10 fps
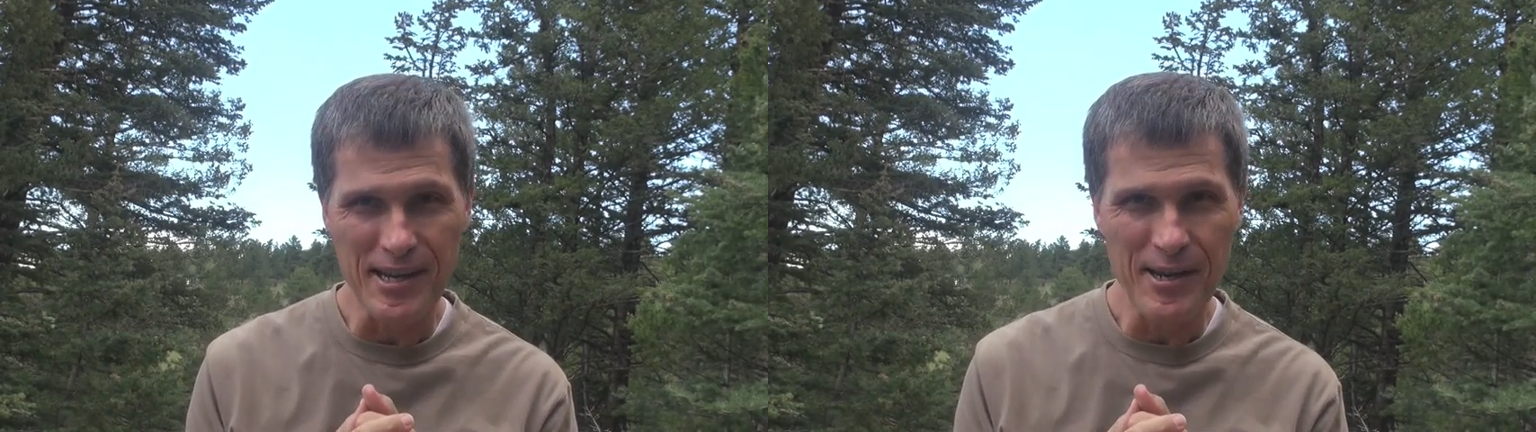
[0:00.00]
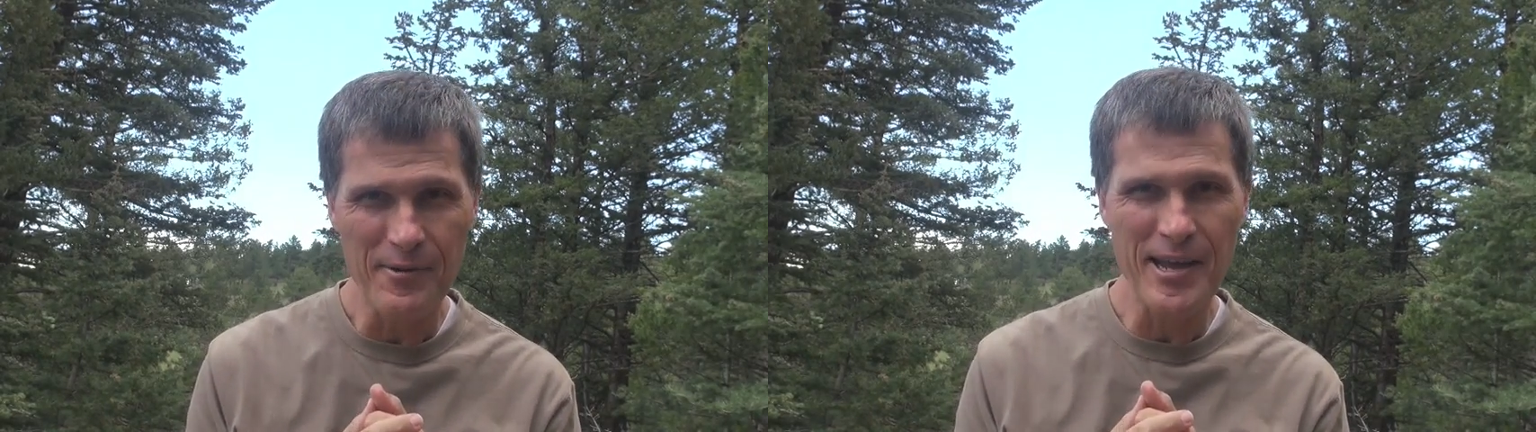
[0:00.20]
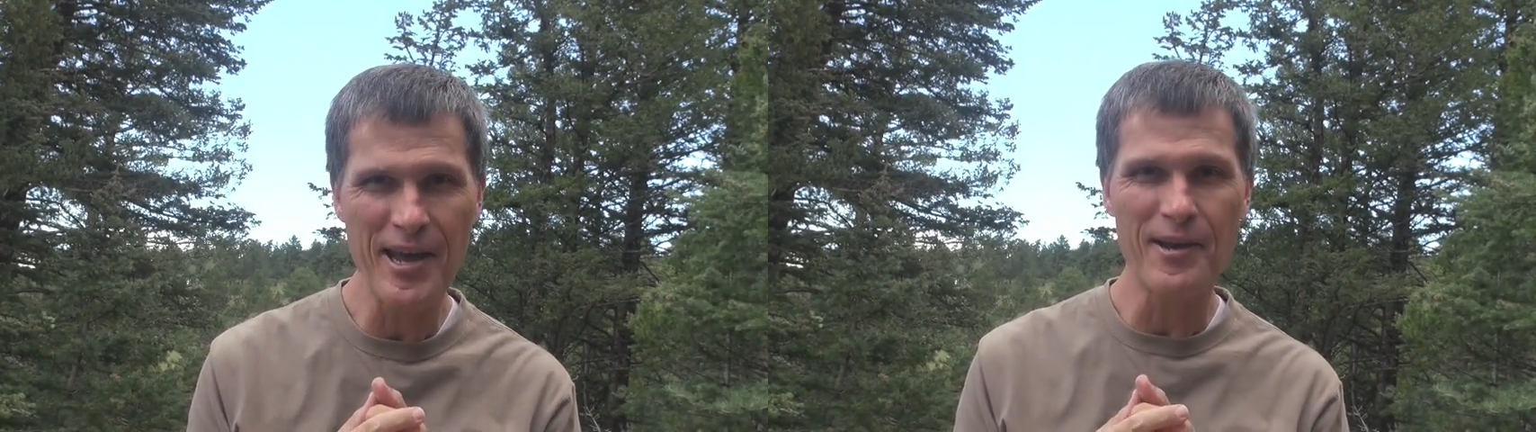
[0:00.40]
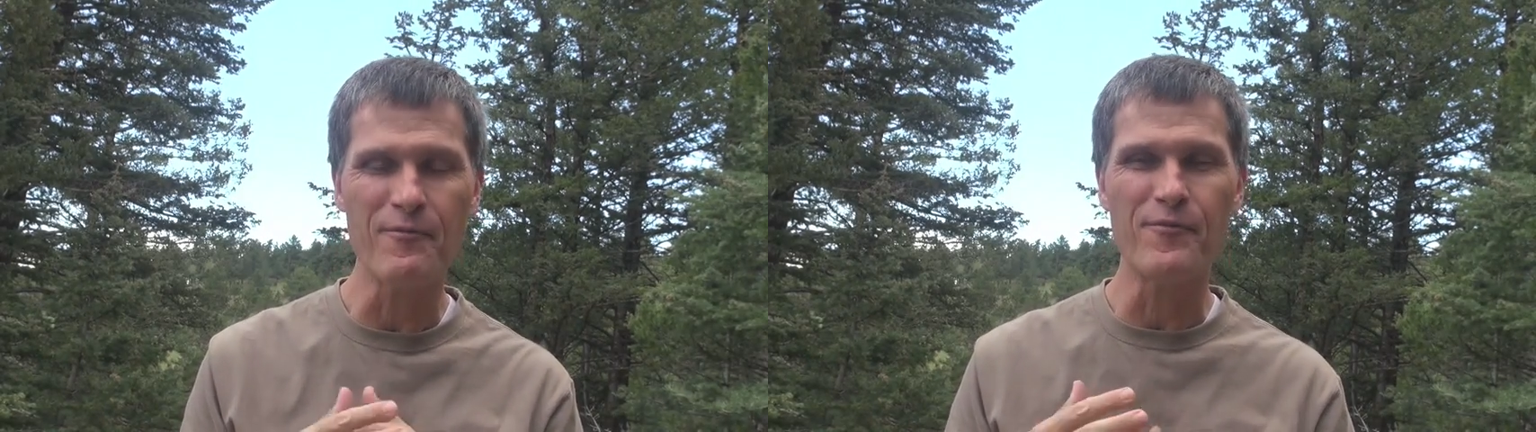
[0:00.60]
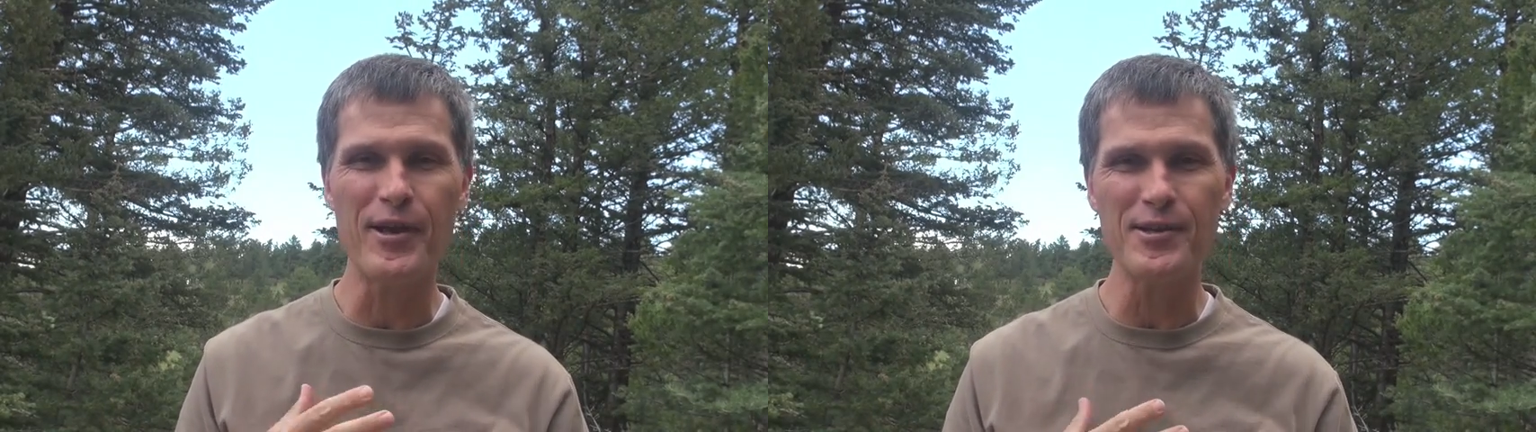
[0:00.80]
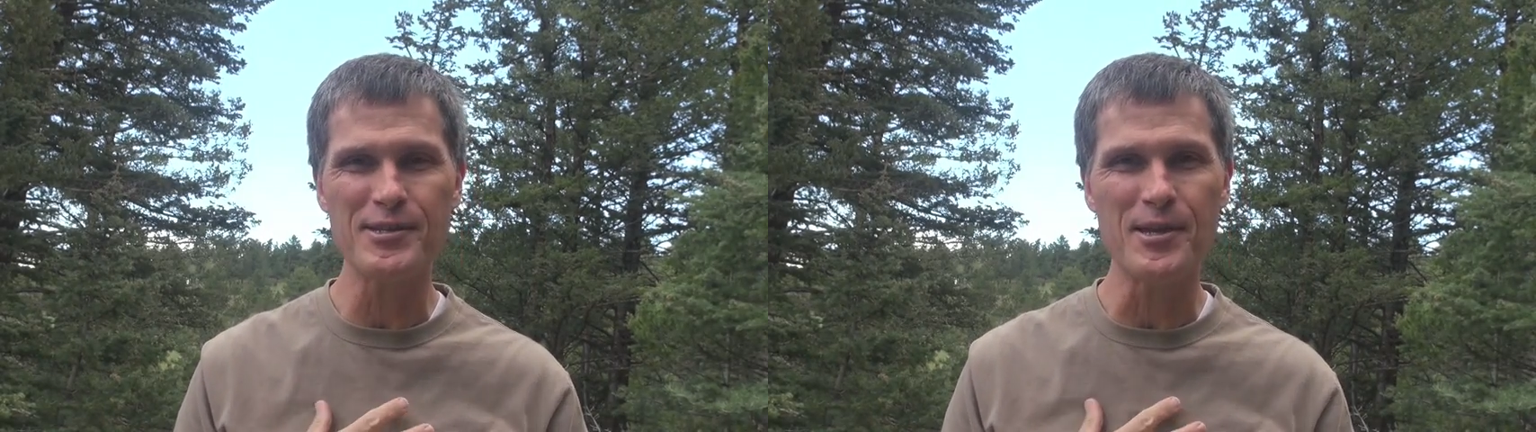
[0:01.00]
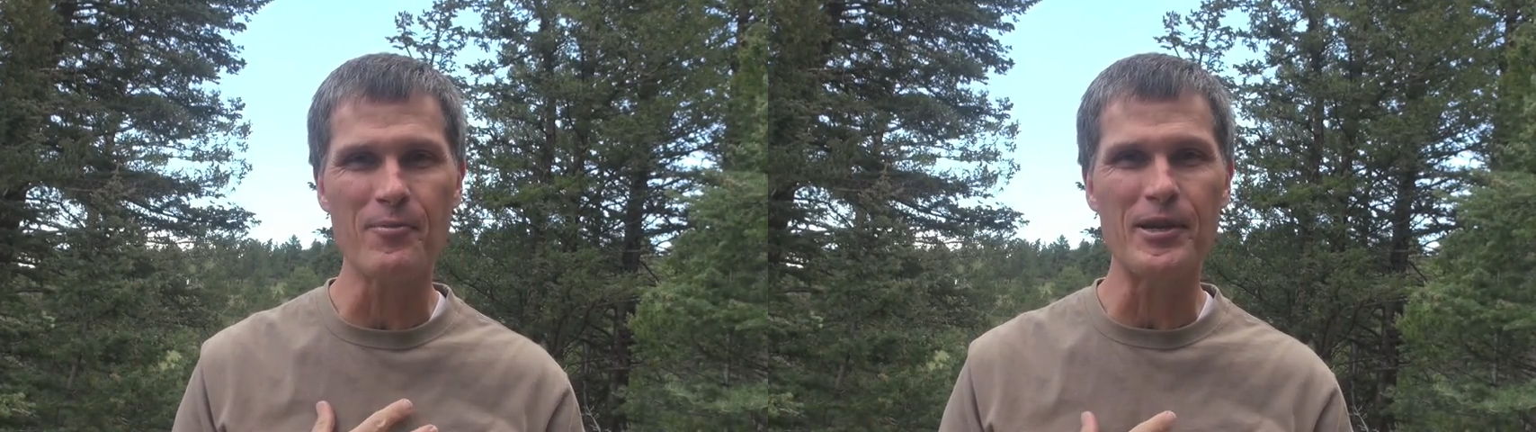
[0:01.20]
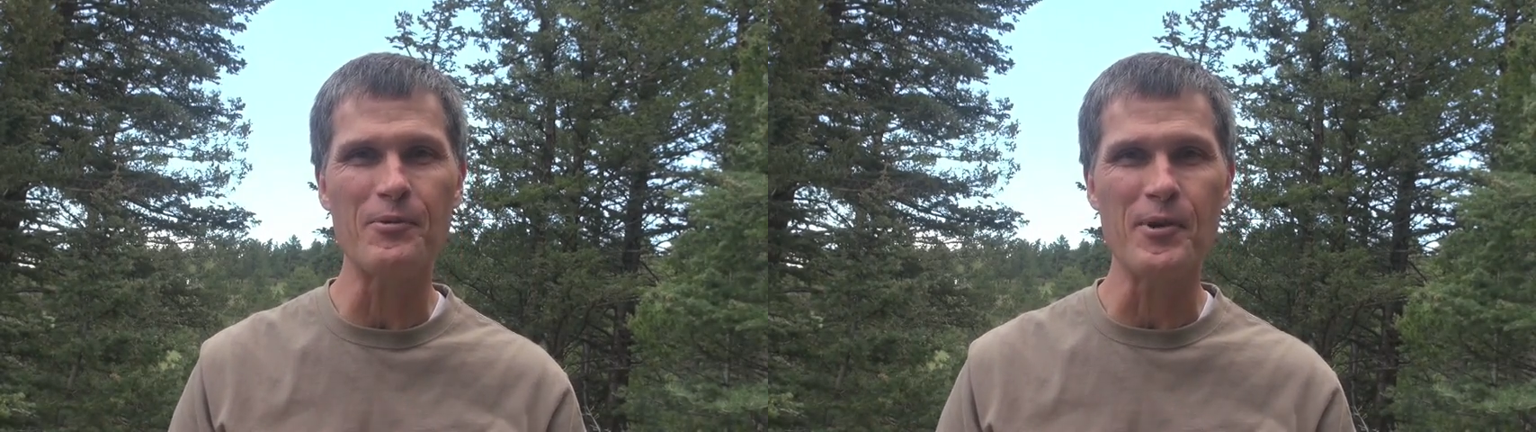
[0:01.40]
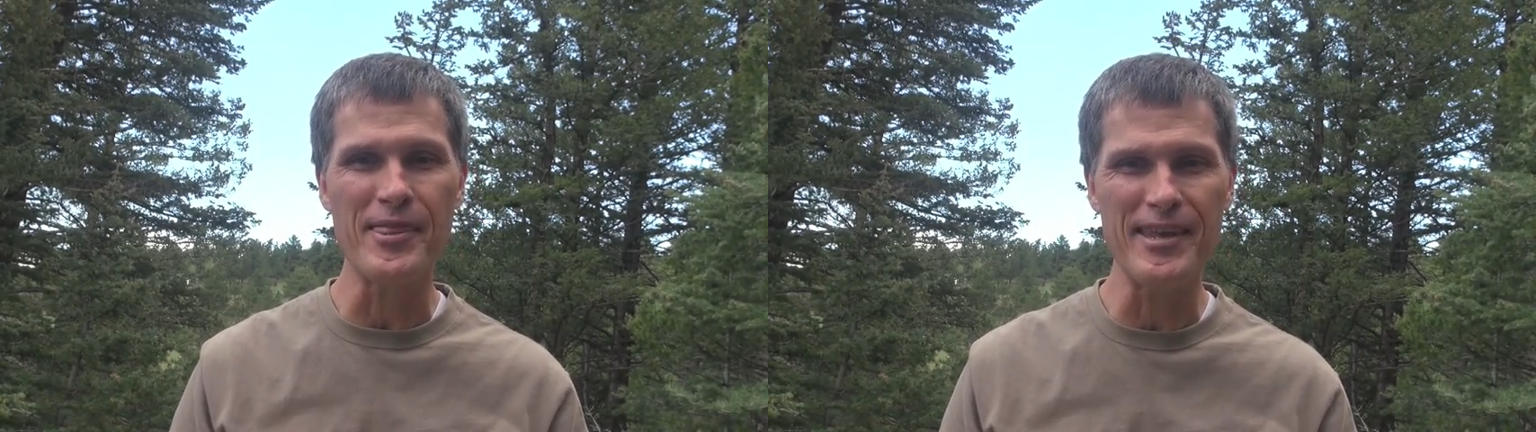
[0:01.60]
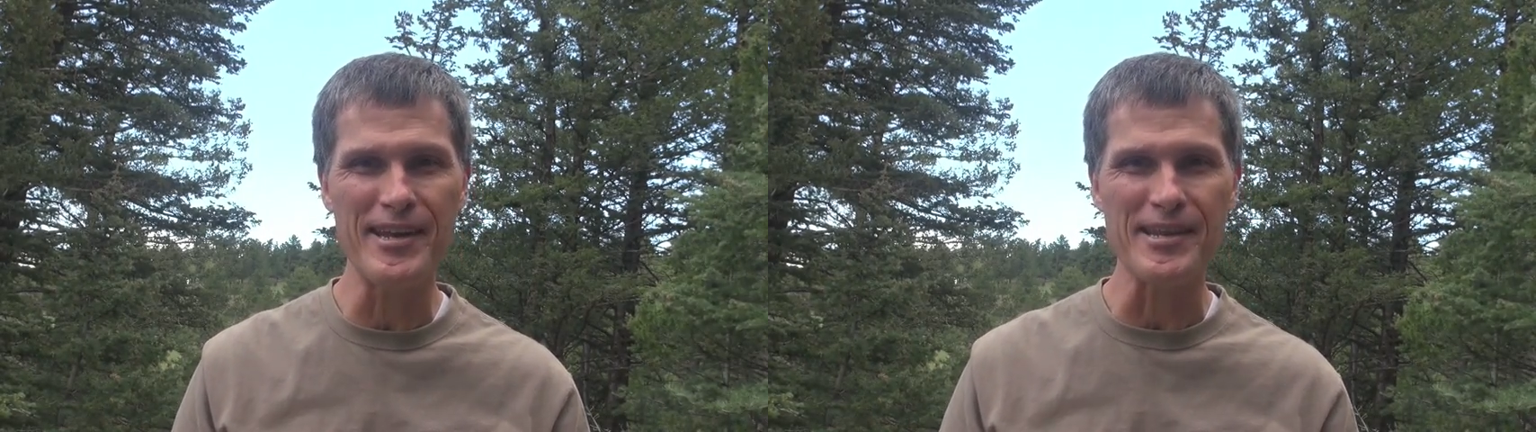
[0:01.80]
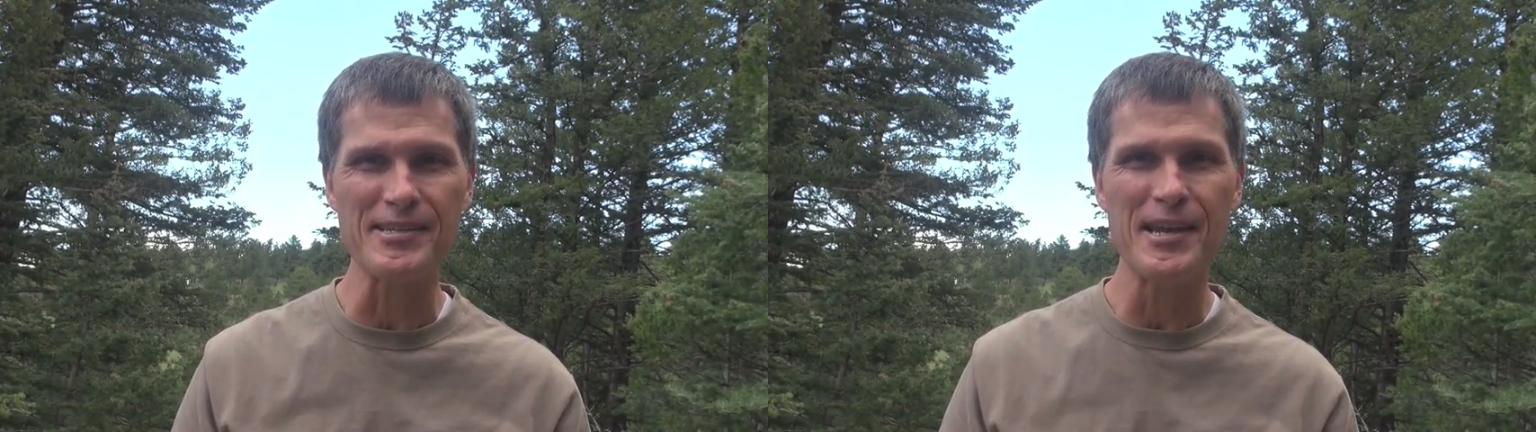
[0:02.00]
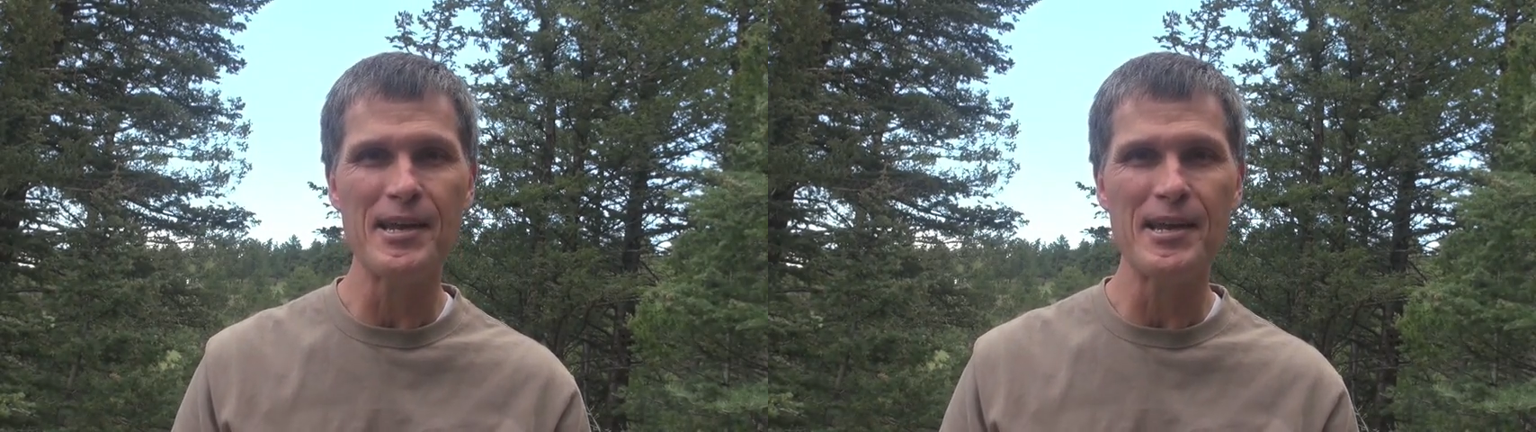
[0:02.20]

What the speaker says: We kind of felt something within us.